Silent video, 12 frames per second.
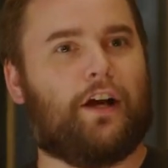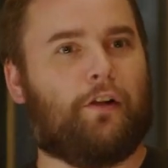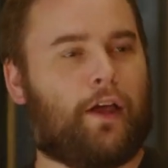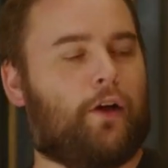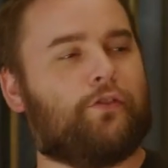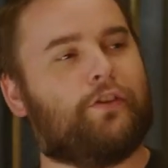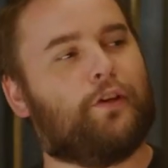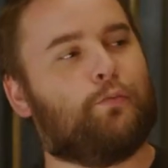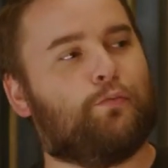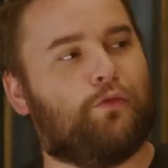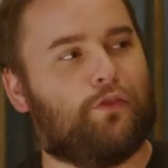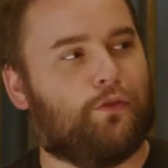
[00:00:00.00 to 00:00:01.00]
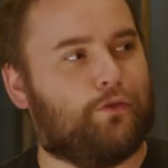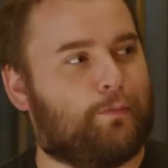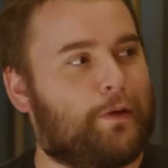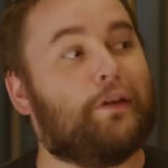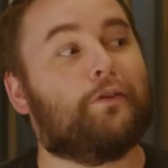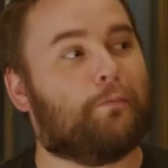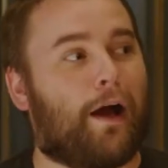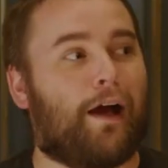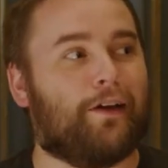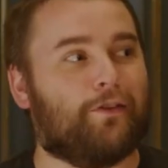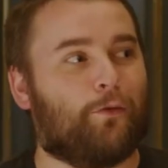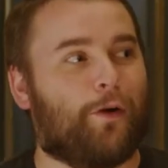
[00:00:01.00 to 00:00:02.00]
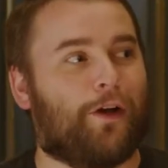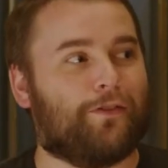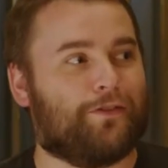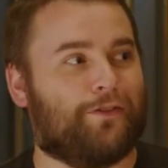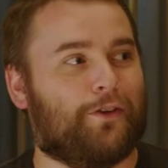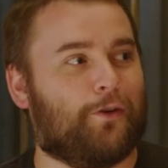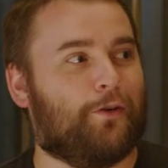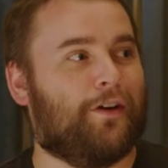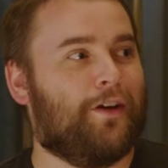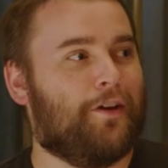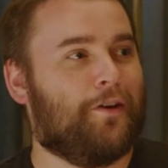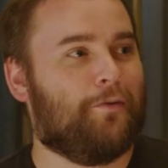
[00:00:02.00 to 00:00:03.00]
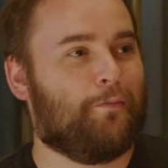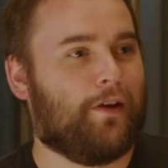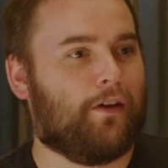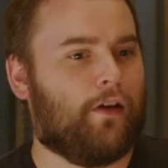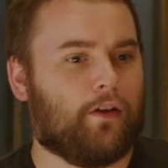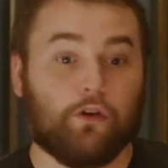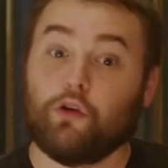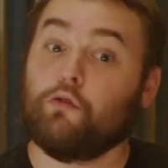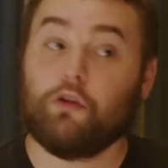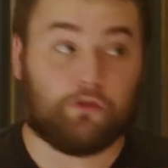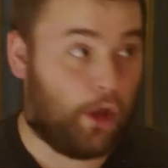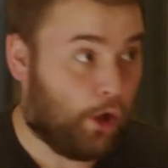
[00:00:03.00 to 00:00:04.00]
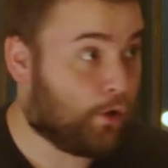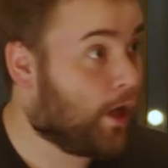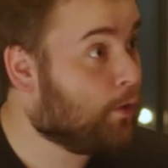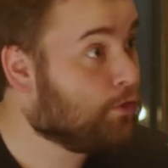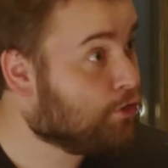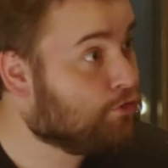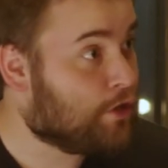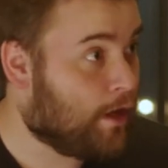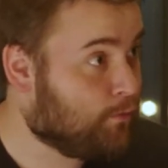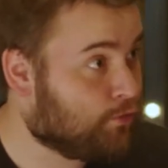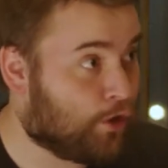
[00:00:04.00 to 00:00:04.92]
allows him to speak his mind while still being like, is that okay with you, James?